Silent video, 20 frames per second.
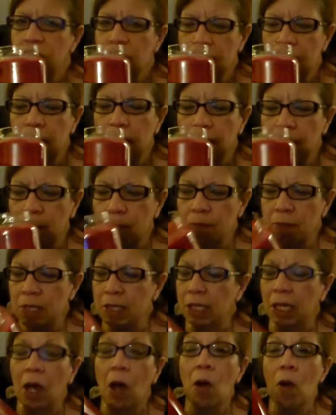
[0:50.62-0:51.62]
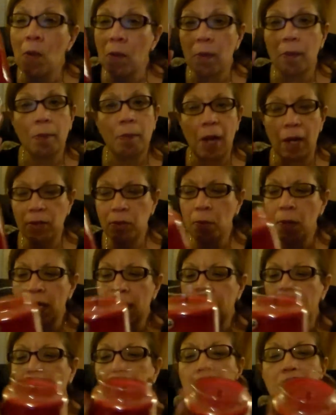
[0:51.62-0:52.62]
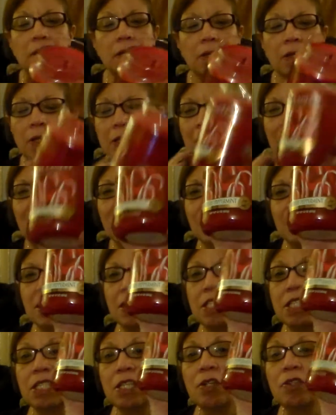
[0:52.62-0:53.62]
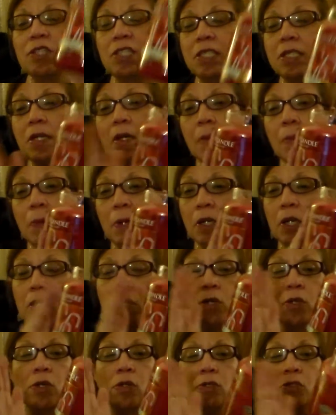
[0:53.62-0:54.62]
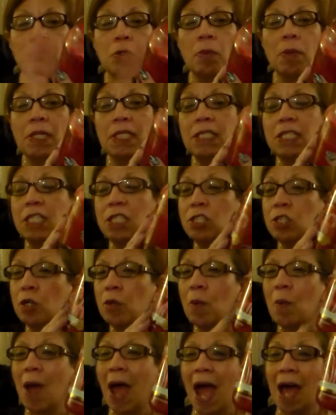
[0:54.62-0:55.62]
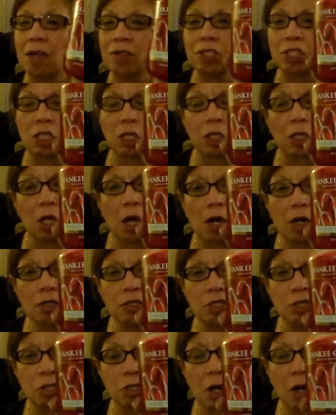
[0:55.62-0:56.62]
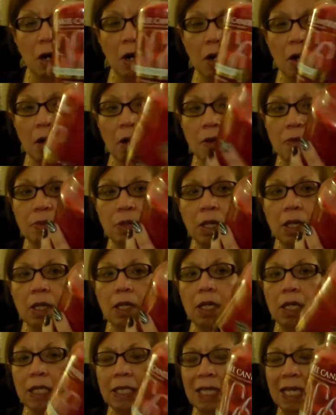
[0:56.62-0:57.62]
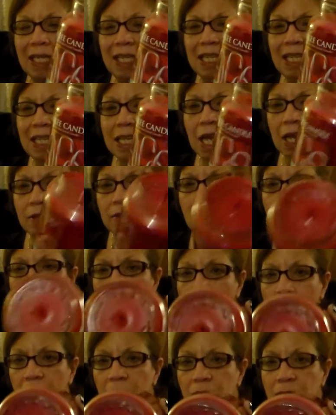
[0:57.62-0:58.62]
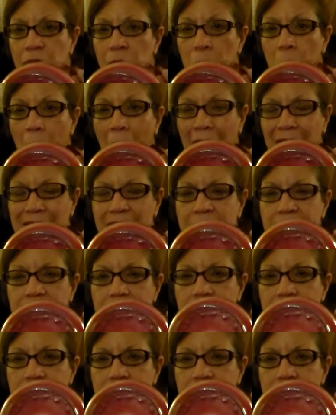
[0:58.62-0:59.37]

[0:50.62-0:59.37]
just a hint of mint. Oh, by the way, this is your typical 22 ounce large jar of Yankee Candle paraffin wax